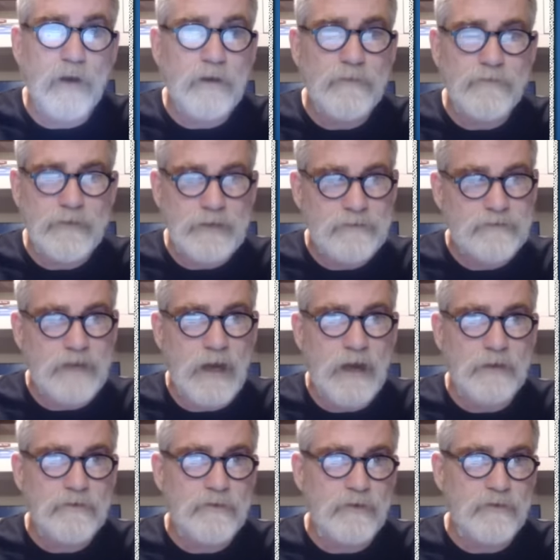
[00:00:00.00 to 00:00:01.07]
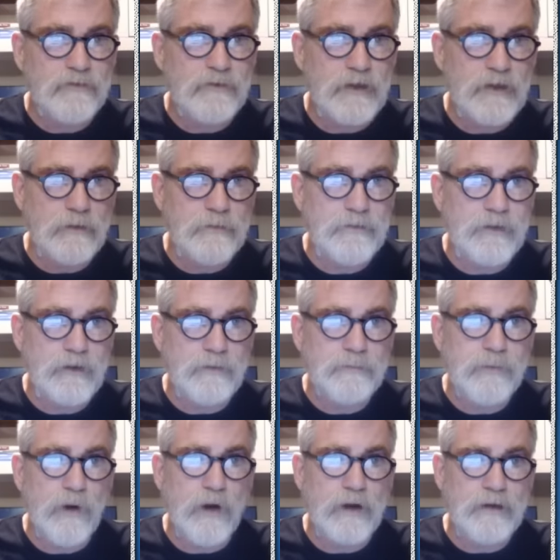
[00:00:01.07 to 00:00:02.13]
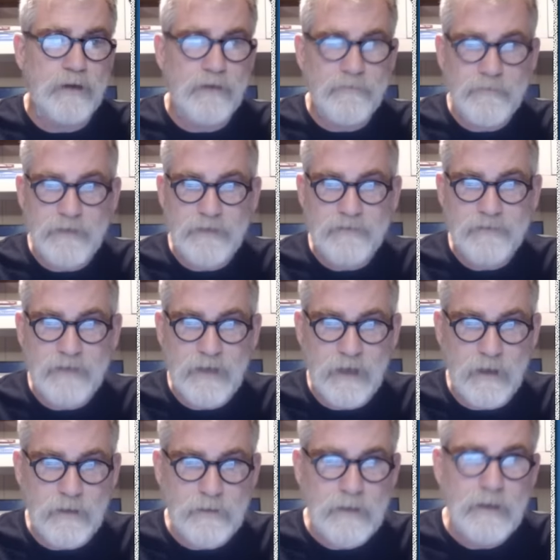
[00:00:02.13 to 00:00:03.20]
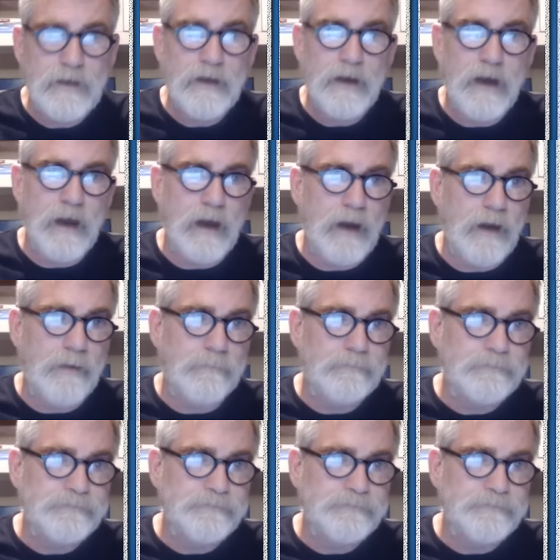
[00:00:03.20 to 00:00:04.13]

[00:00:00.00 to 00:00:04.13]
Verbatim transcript: of these doctors that are that are part of this here. Um,